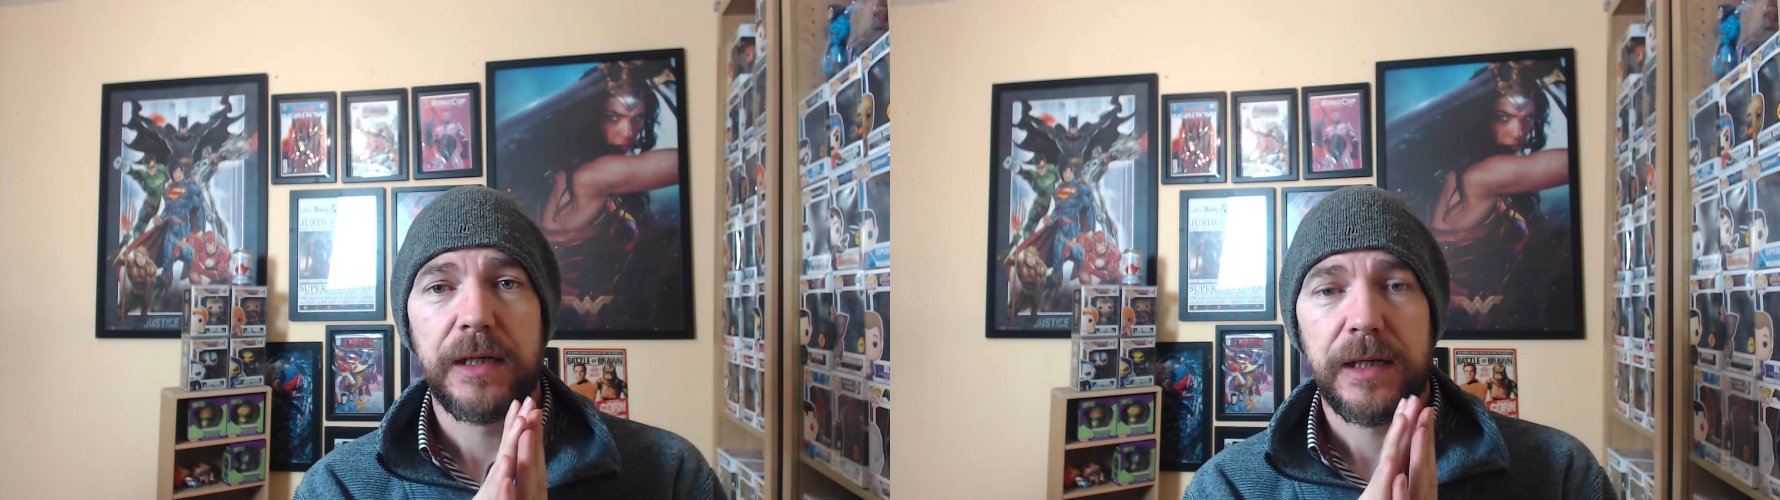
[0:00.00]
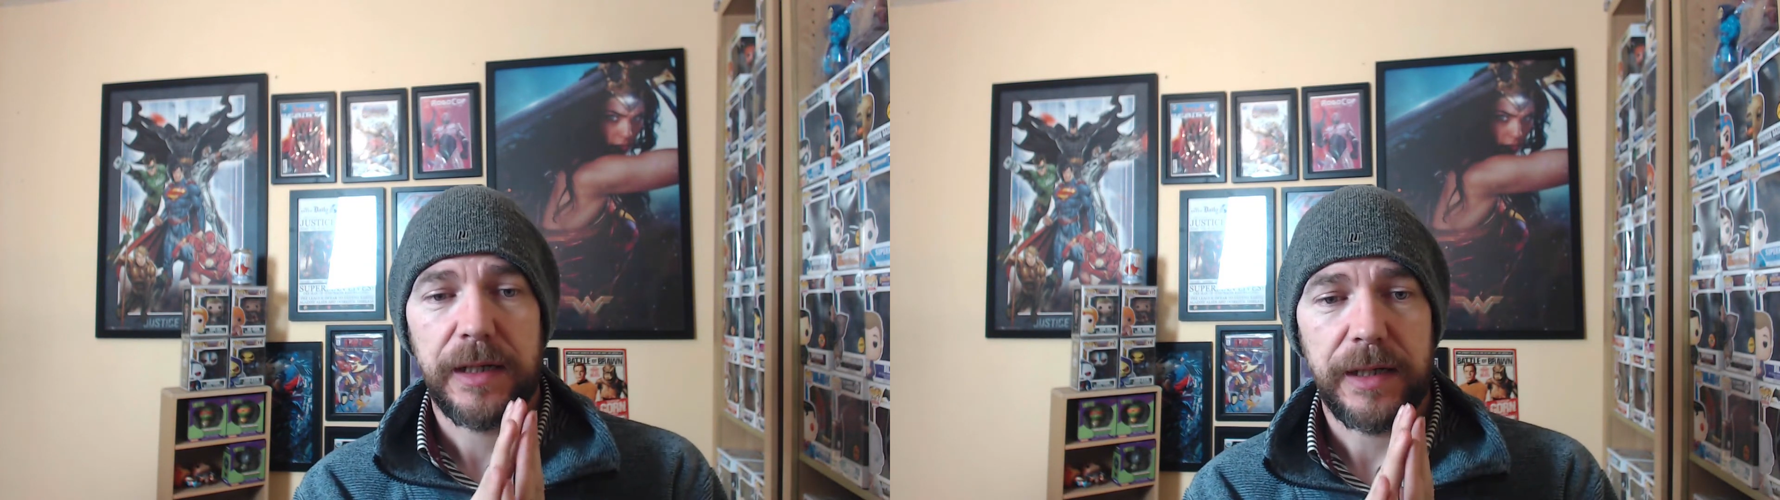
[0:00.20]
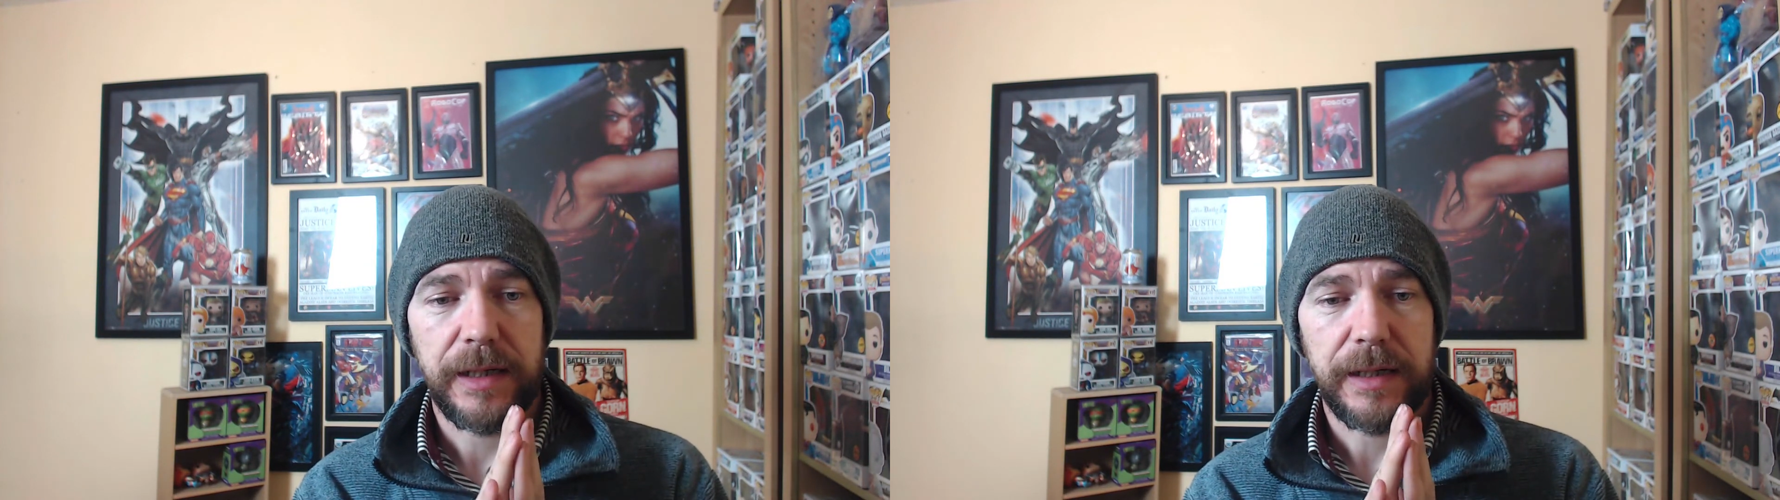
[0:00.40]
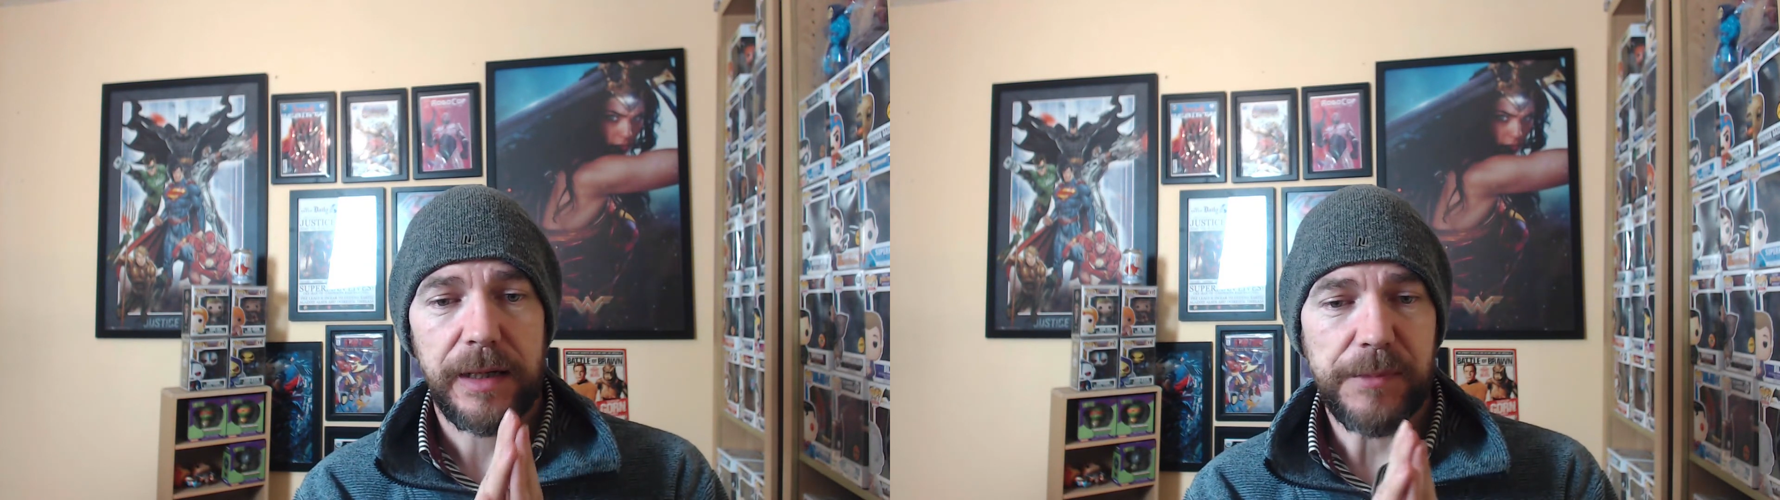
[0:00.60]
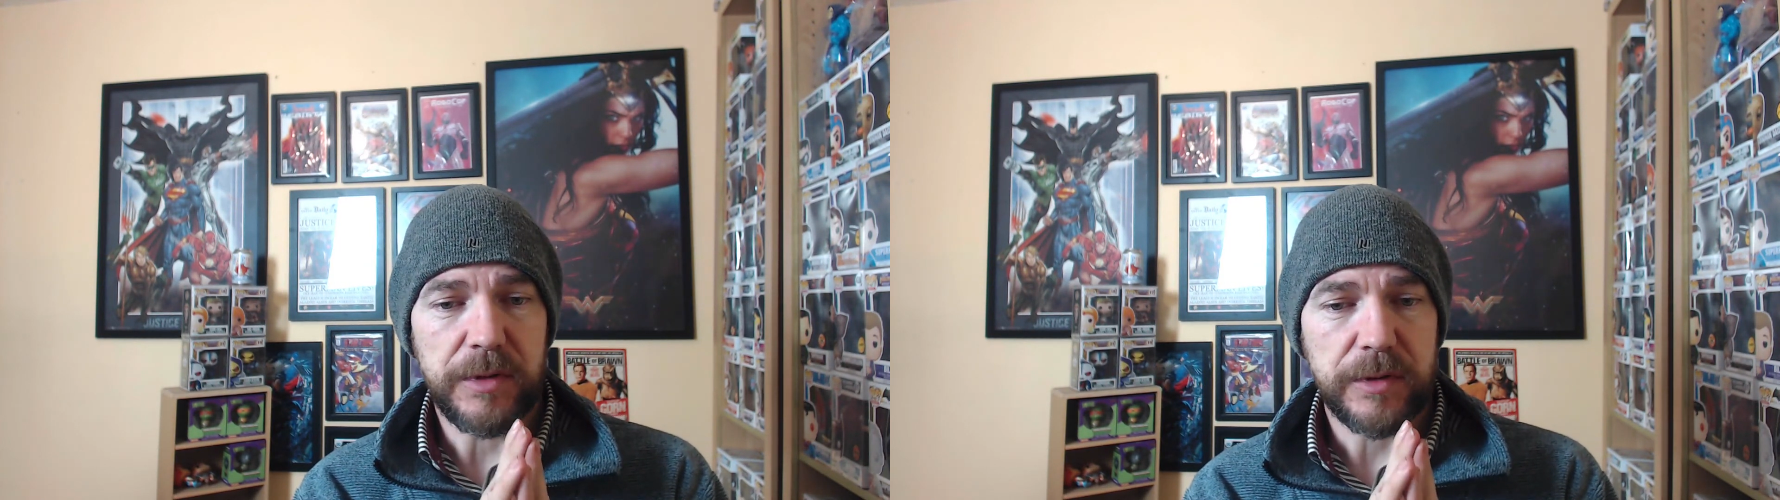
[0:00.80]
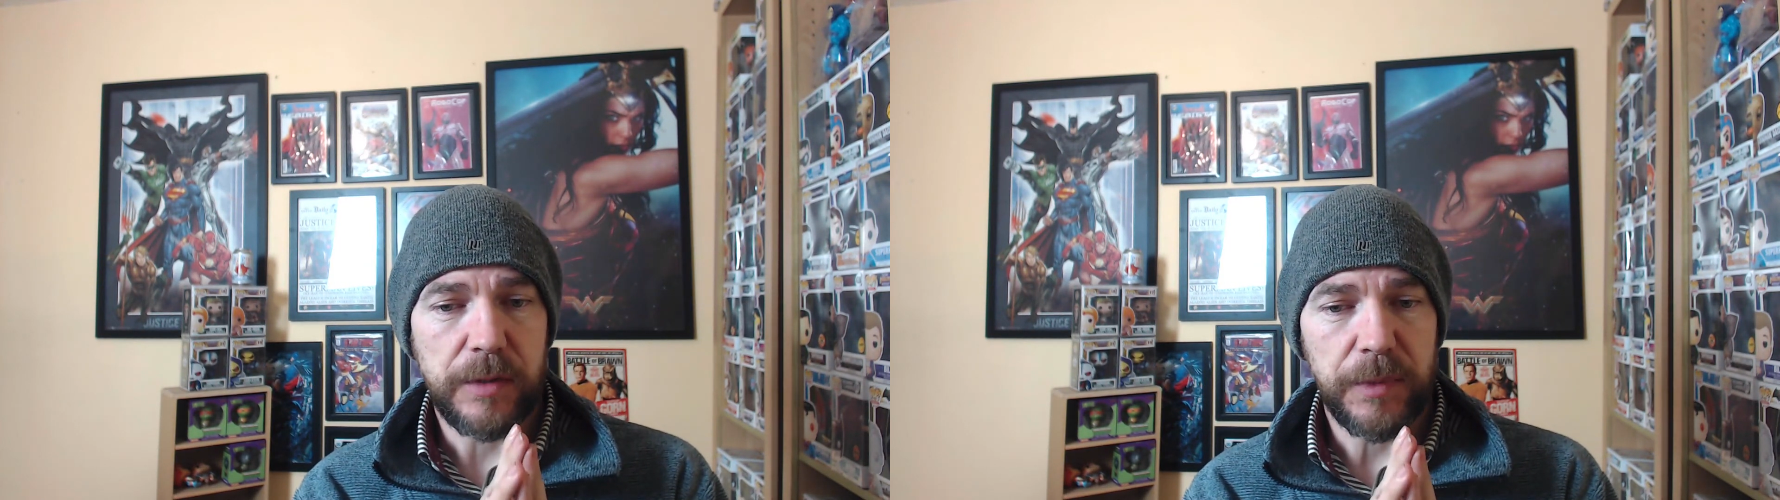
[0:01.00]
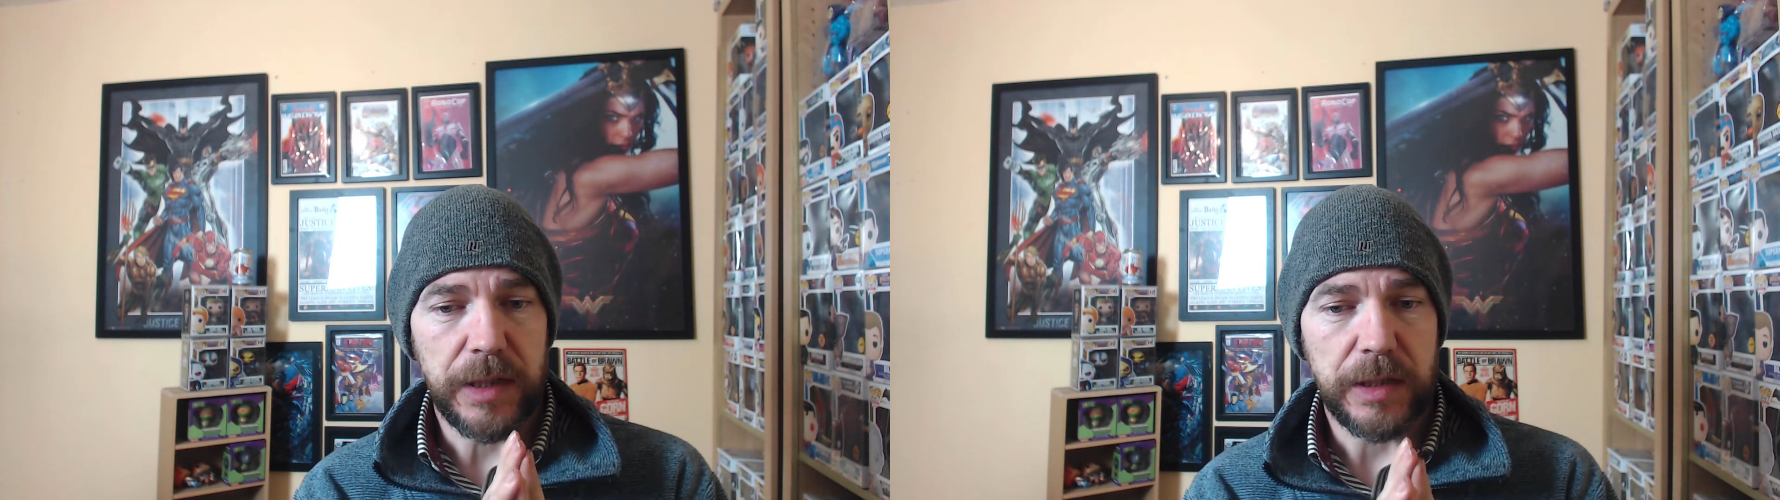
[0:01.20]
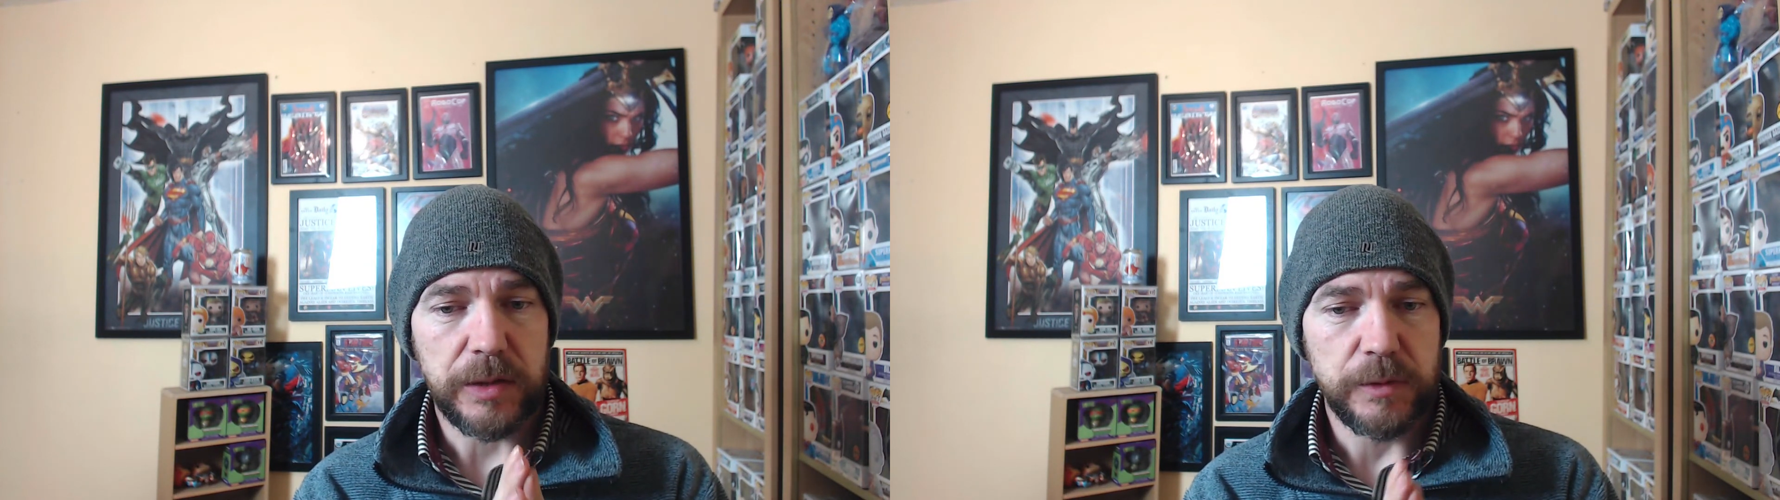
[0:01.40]
Let me know down
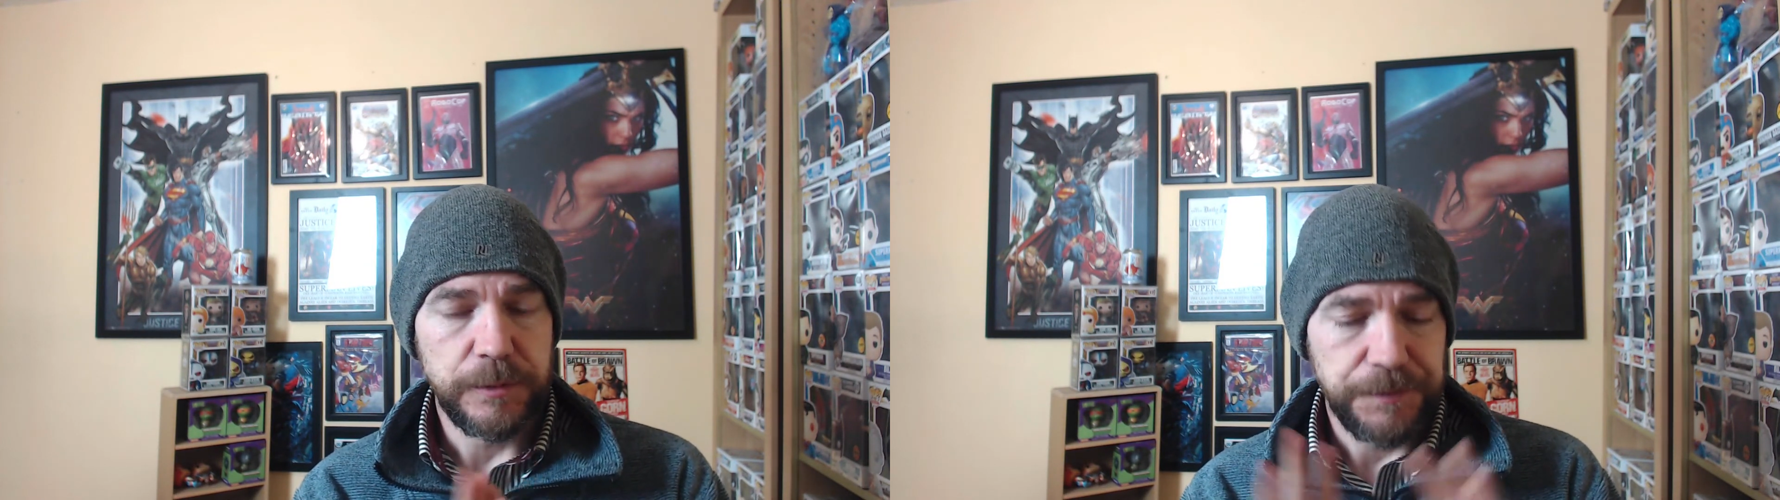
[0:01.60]
below